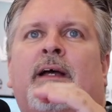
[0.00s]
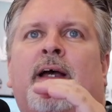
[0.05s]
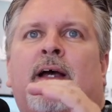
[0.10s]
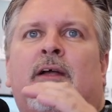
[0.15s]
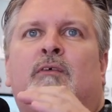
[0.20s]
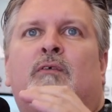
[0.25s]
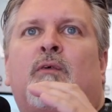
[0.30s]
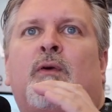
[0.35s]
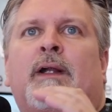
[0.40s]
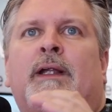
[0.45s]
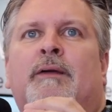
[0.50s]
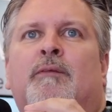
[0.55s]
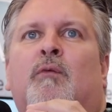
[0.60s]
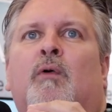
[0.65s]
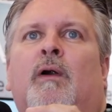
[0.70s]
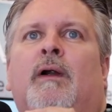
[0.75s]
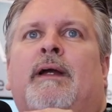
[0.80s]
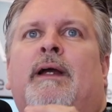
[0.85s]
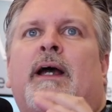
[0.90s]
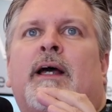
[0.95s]
and really
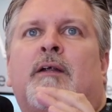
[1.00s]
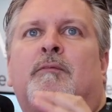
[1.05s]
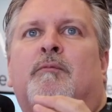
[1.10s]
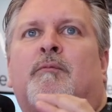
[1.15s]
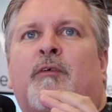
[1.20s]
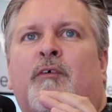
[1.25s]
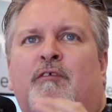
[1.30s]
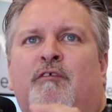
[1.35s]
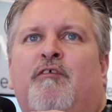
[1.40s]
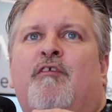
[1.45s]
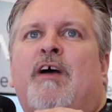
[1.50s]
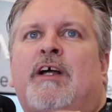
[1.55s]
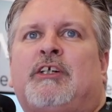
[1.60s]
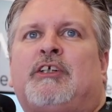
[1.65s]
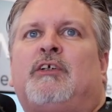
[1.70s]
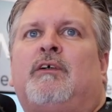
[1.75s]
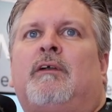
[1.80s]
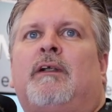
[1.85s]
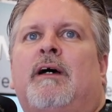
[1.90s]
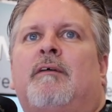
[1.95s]
work at a
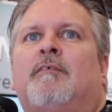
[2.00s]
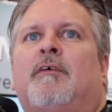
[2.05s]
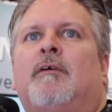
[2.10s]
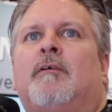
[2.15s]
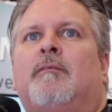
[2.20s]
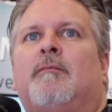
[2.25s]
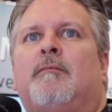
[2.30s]
professional level.